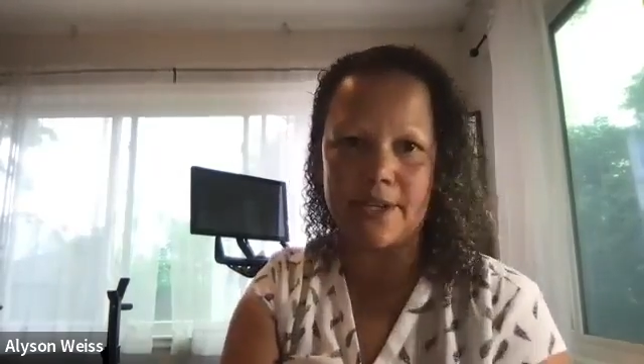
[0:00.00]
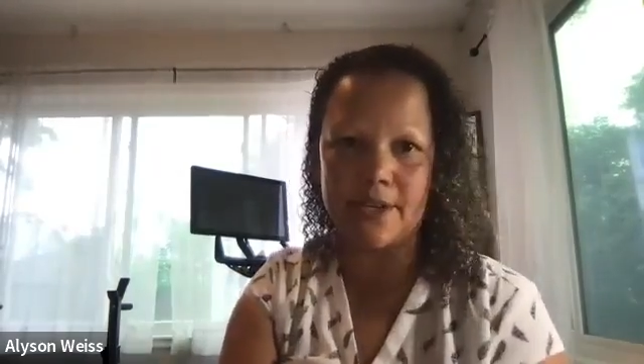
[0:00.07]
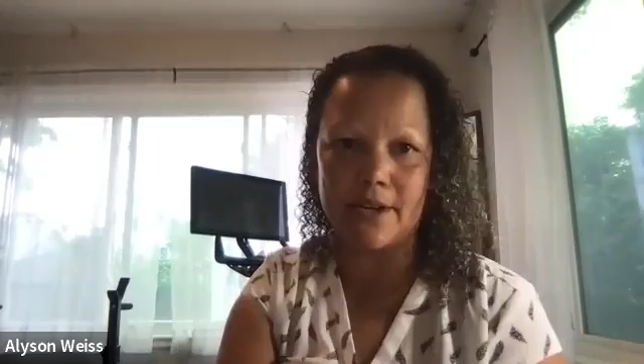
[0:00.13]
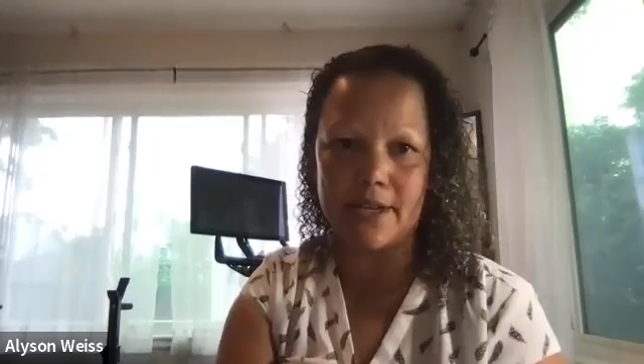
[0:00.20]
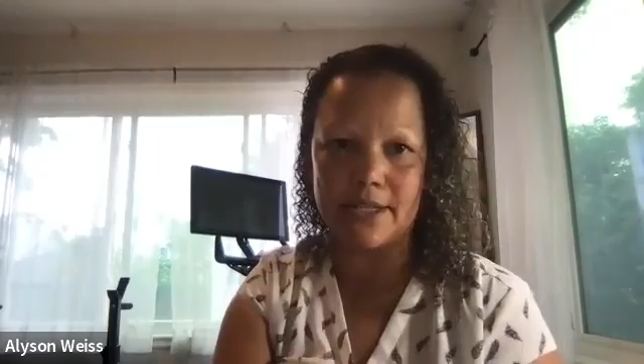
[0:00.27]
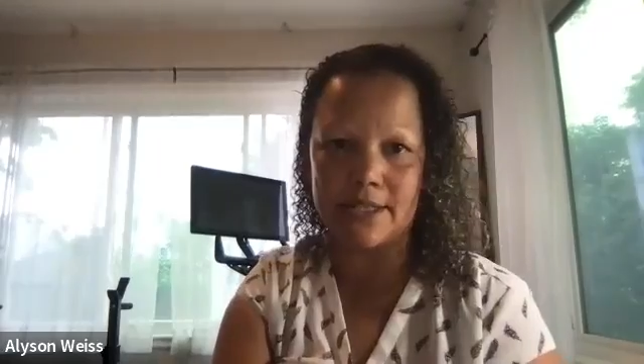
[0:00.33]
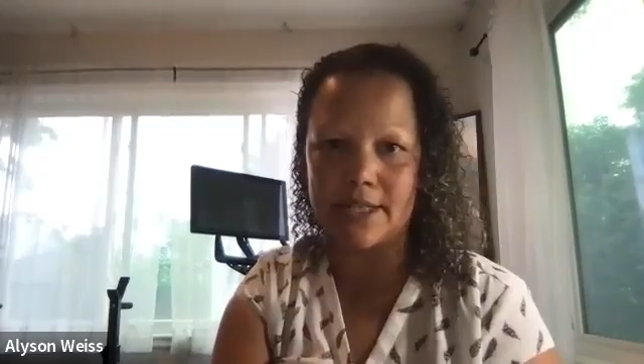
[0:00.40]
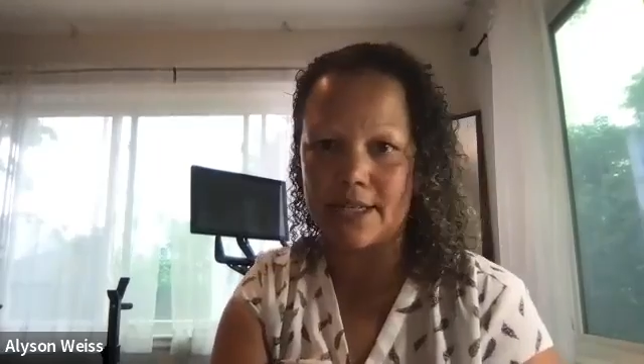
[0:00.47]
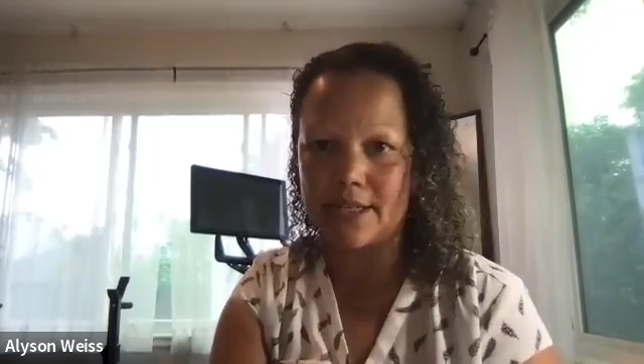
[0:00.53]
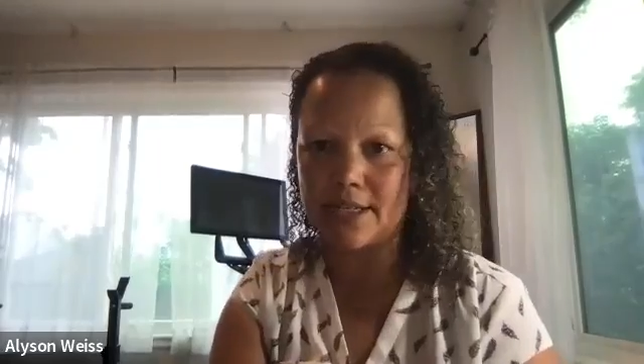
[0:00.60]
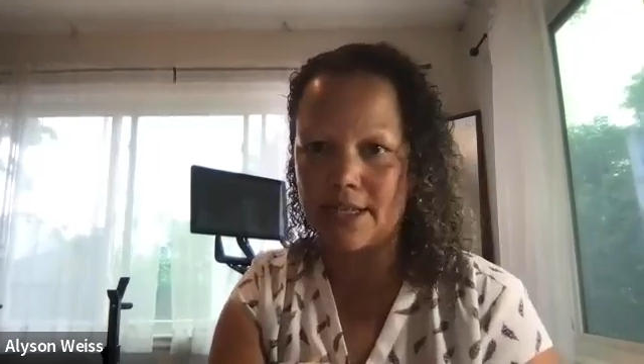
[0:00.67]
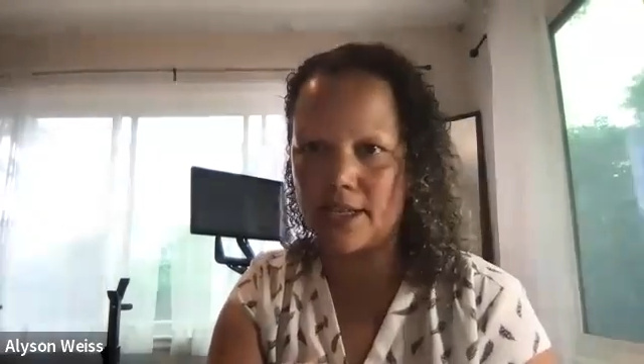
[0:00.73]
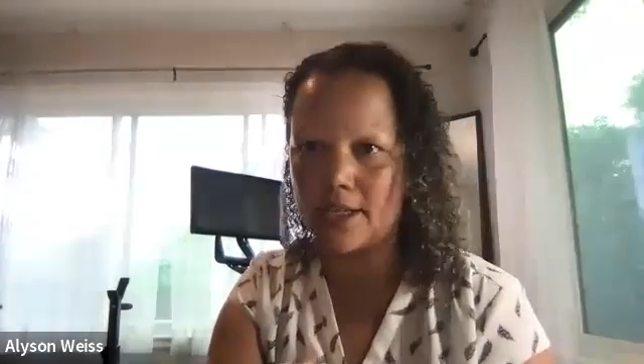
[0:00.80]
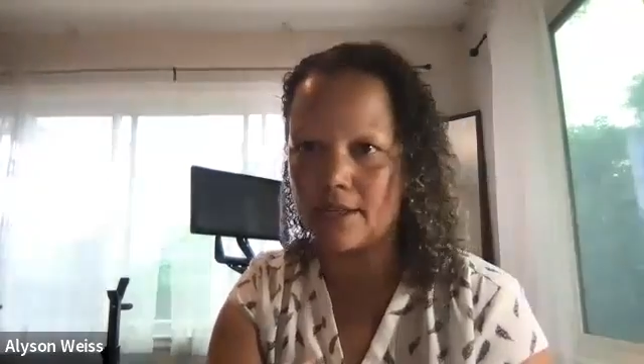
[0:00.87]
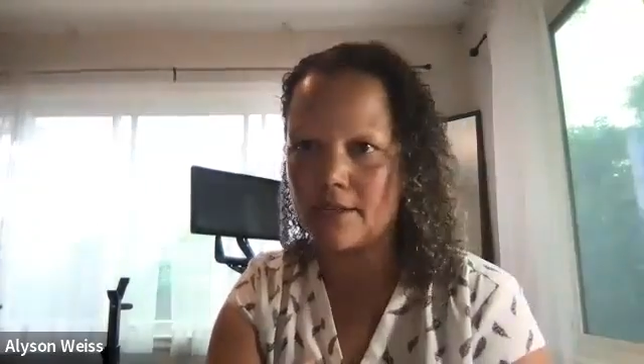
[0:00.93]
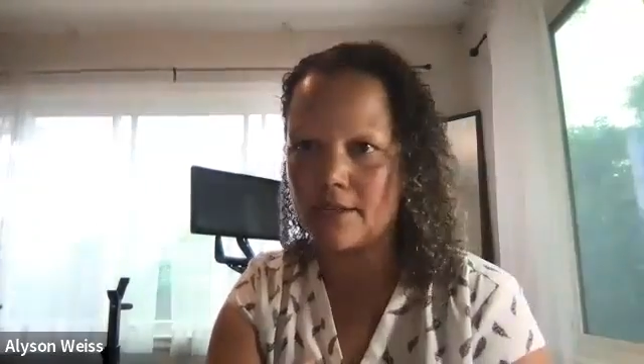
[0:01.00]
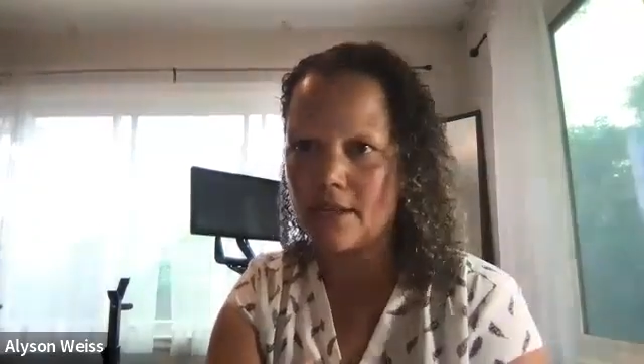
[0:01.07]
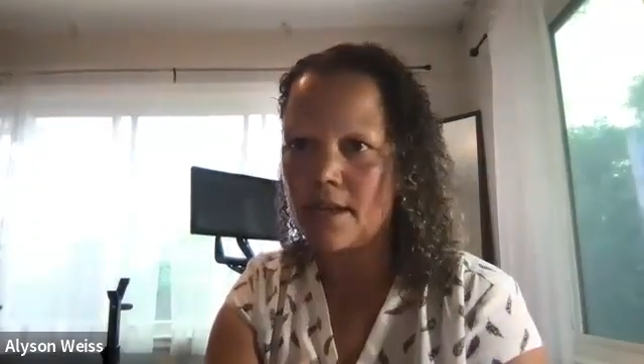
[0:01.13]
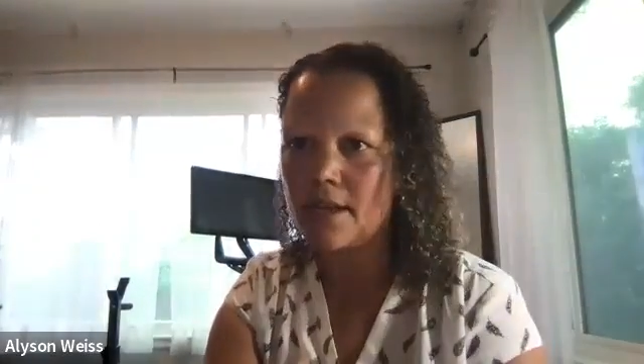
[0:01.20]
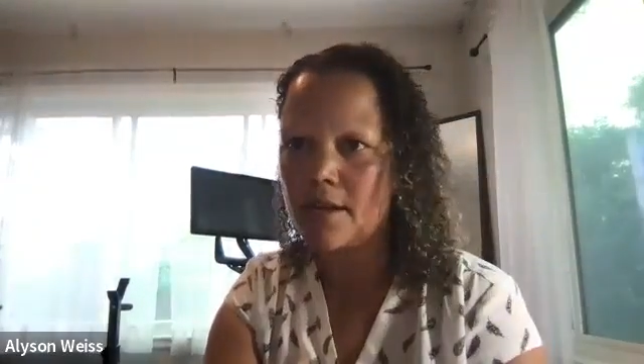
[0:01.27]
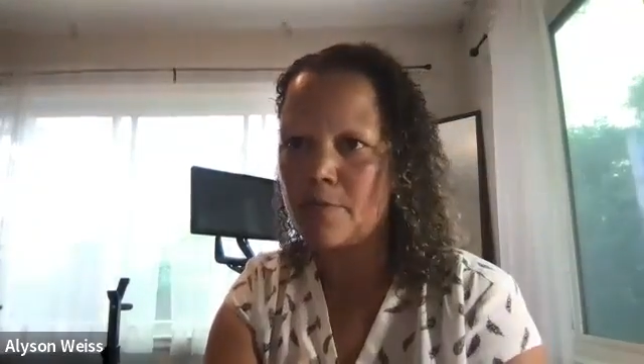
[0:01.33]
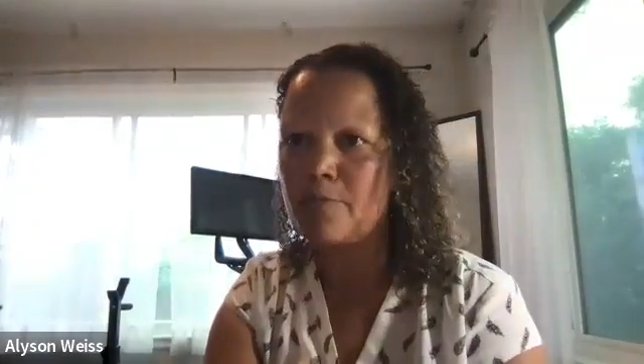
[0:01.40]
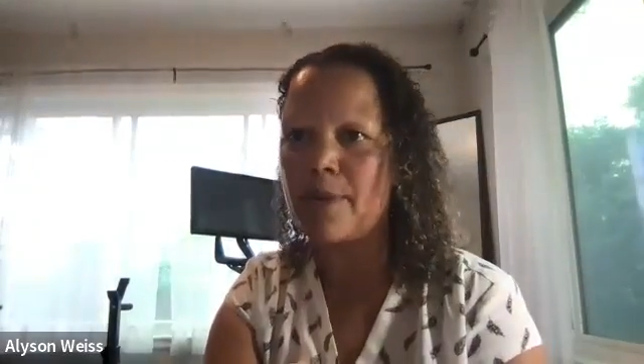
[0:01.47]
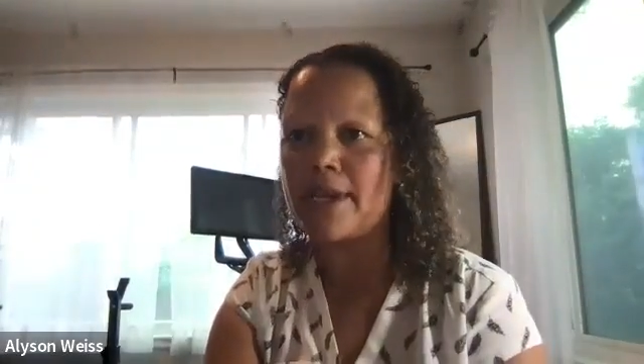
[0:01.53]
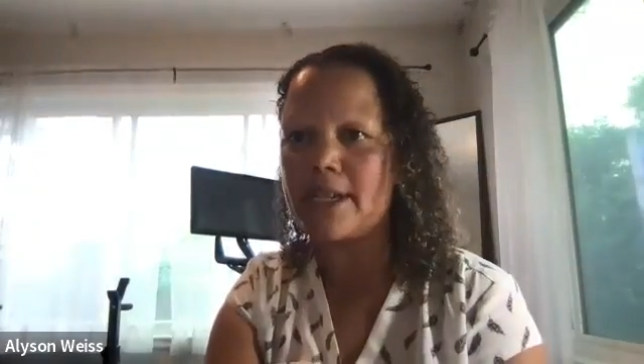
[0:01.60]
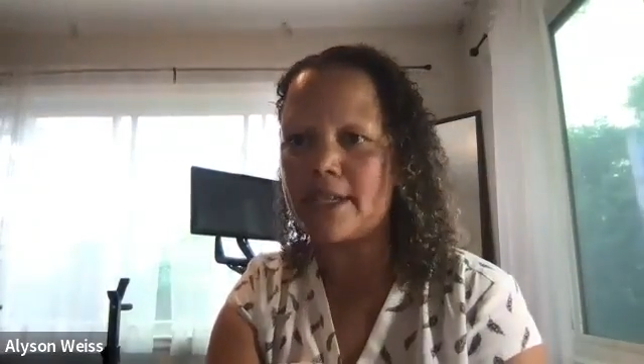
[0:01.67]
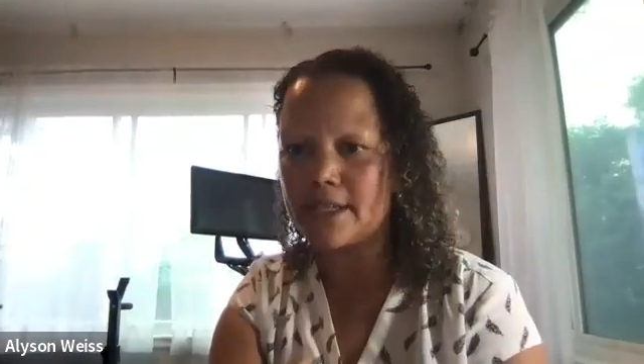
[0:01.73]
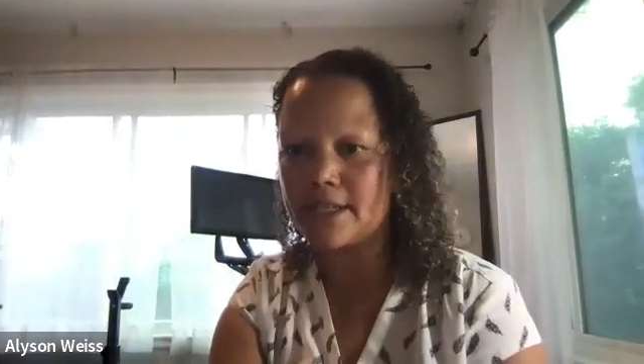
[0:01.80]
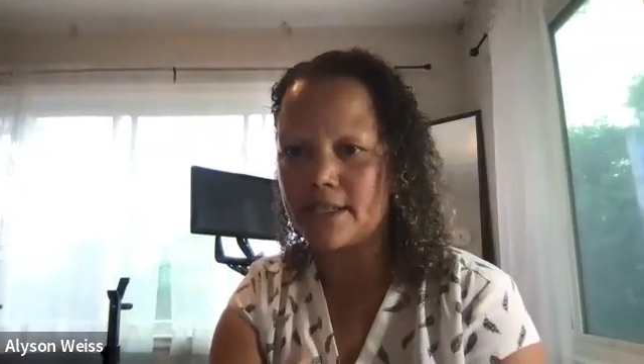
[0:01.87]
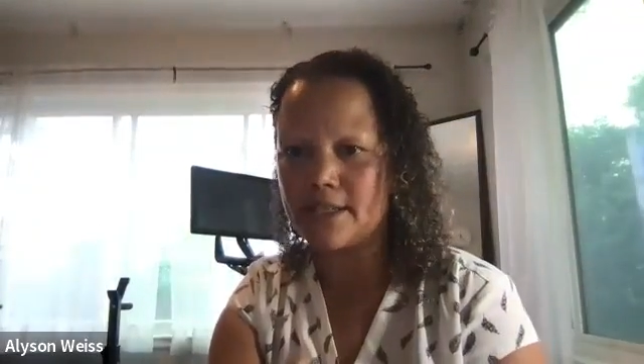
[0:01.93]
there on a day-to-day
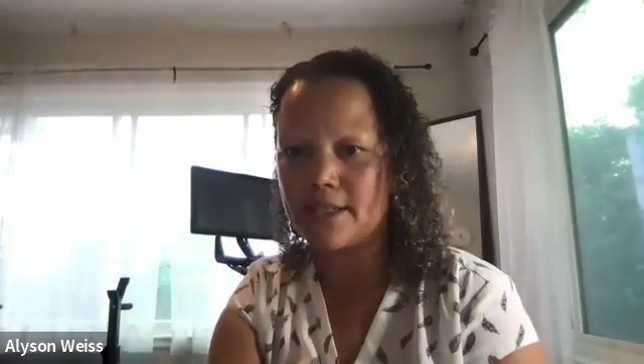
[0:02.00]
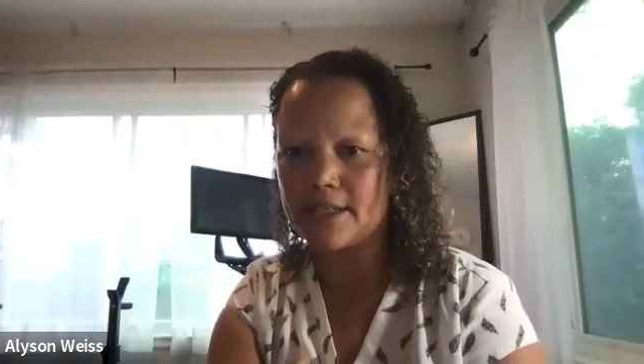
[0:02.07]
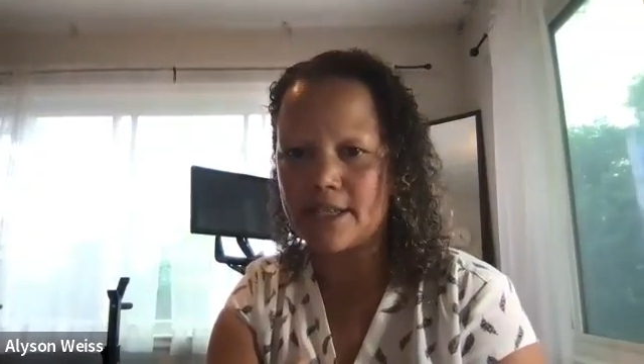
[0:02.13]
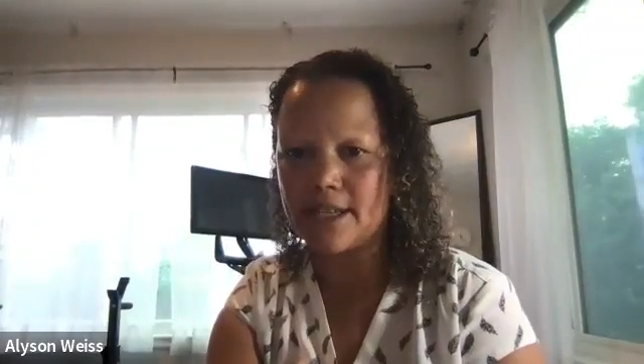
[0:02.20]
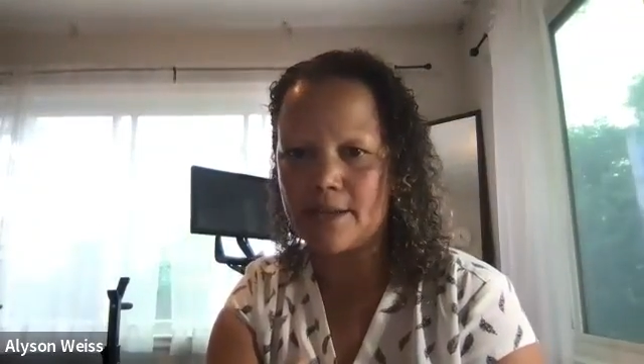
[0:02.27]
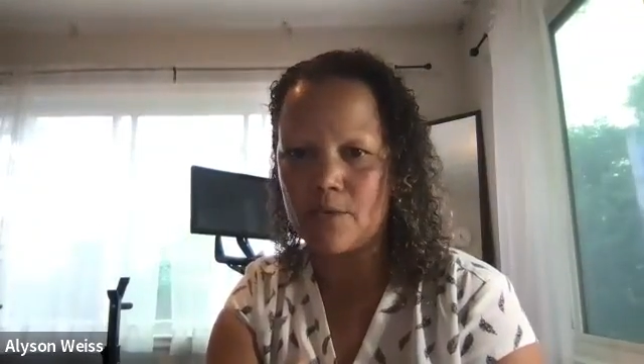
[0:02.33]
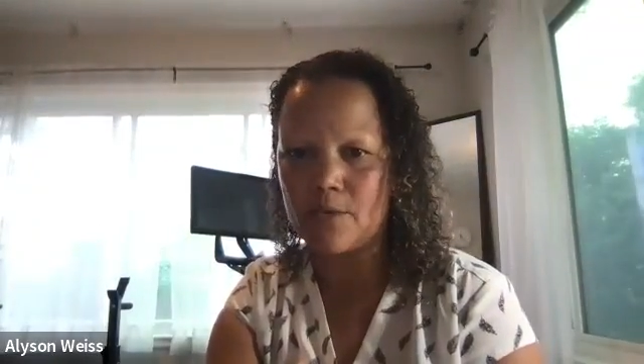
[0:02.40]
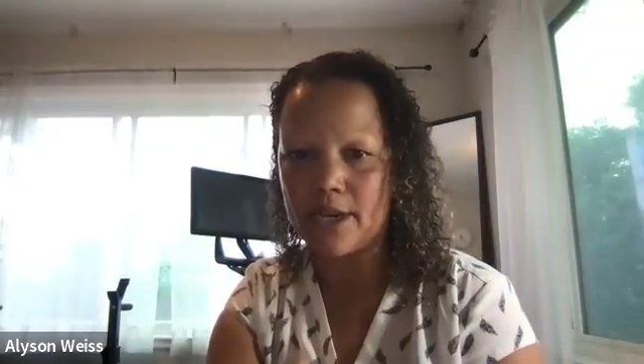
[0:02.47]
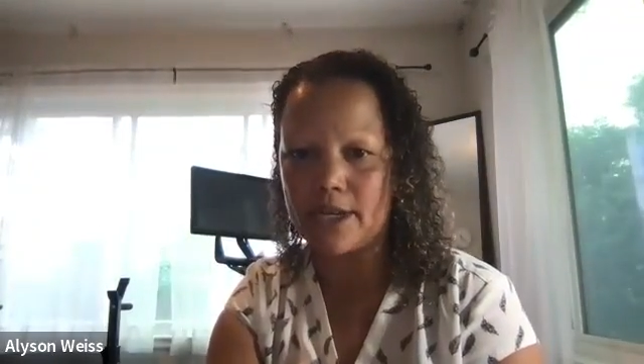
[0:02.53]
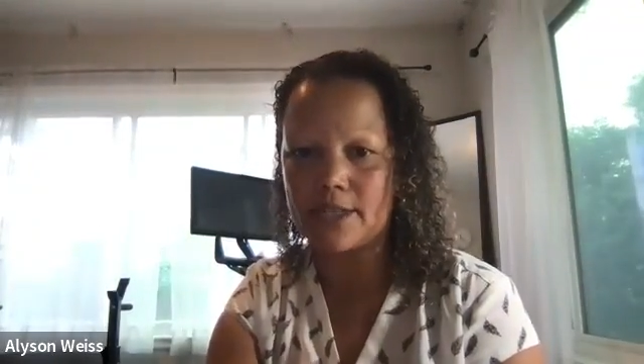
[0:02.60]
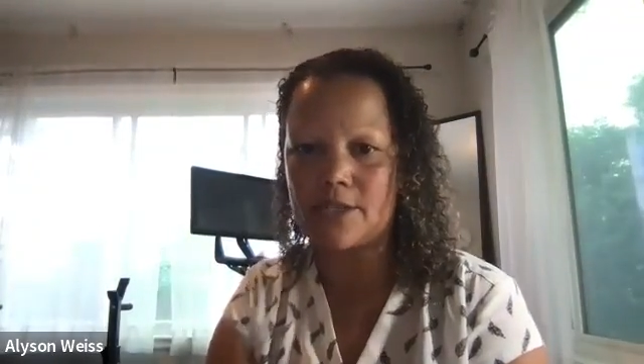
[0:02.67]
basis in the same way.